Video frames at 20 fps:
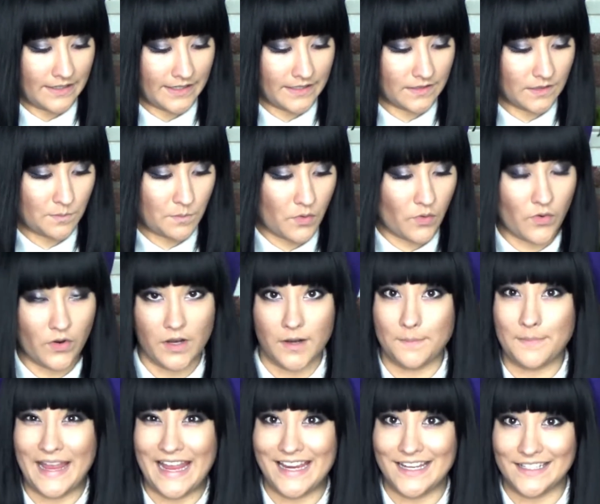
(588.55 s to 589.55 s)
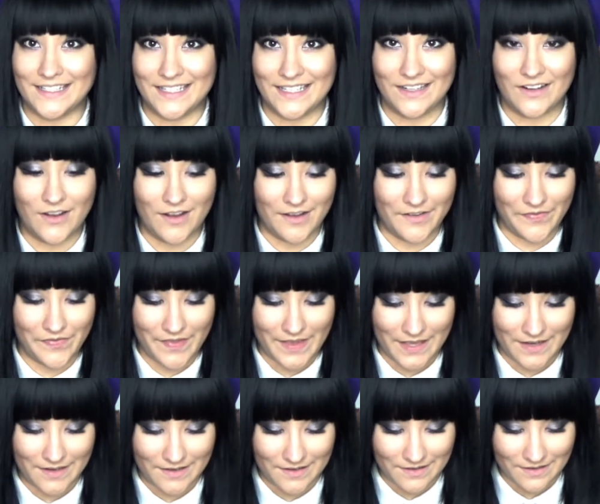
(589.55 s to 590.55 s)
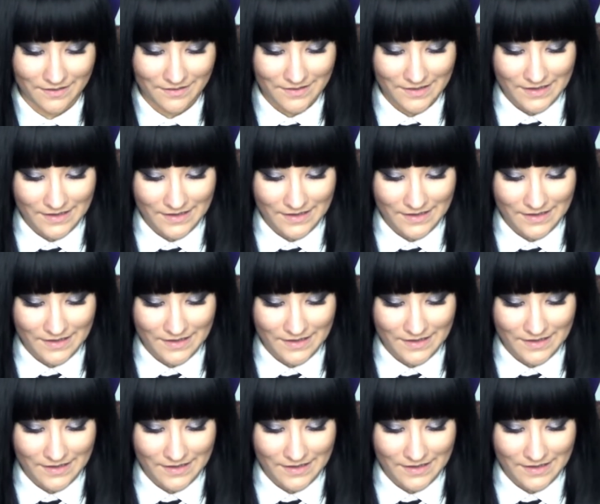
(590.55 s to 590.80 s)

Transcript: is more painted on than